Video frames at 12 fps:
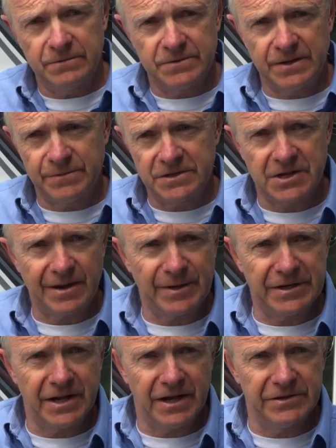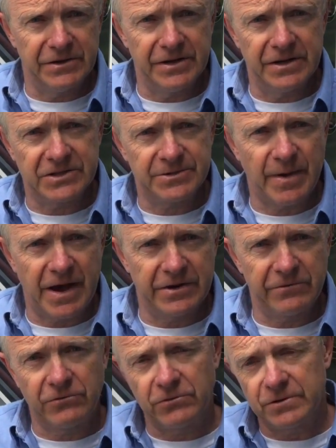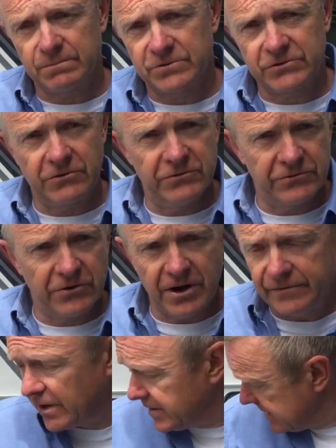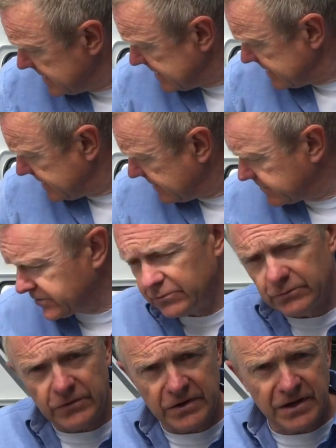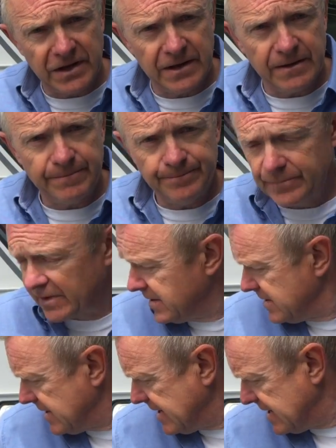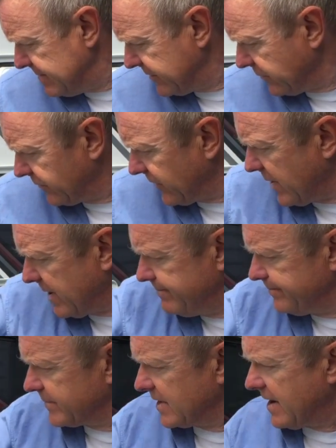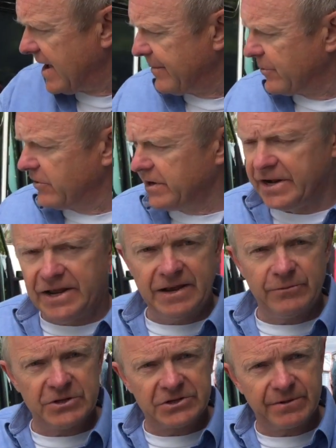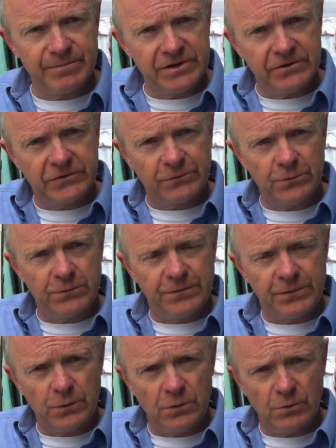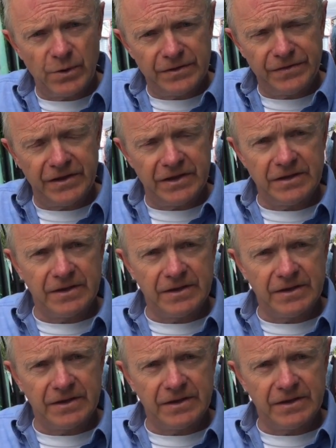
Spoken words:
something's come undone, you need a spanner or a screwdriver, there are tools in here. There's also a hammer in here, which can be useful for when